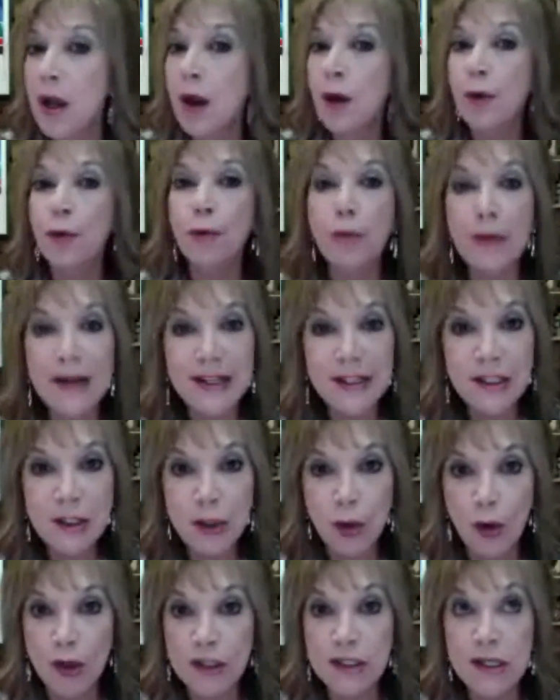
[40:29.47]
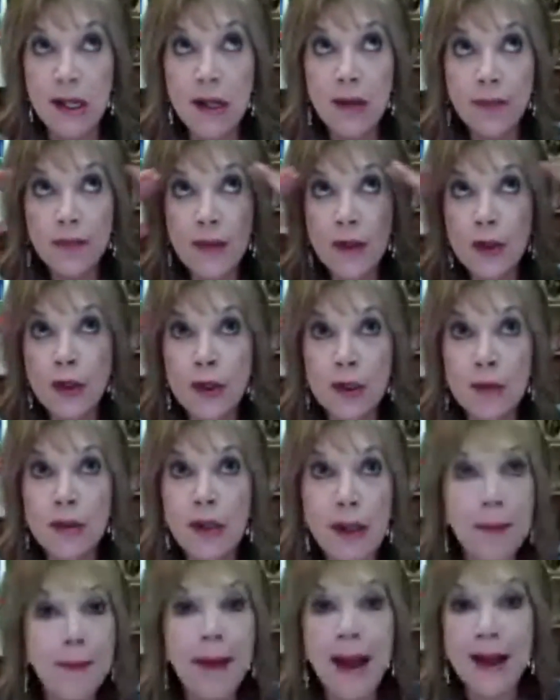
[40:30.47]
resource that you can
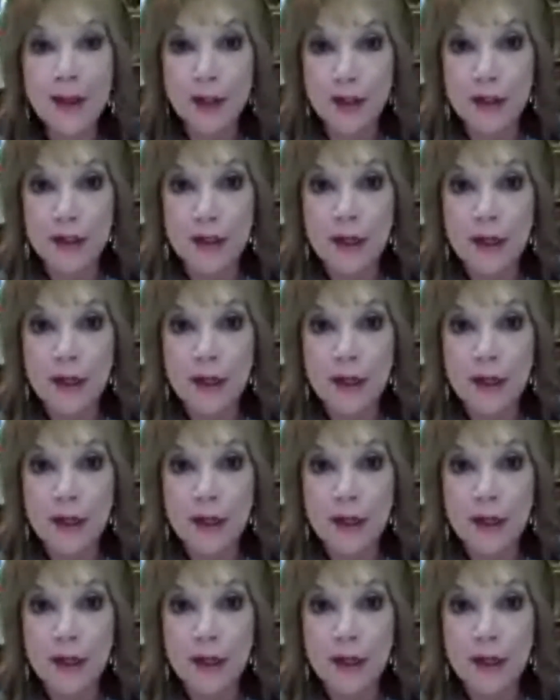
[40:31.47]
imagine.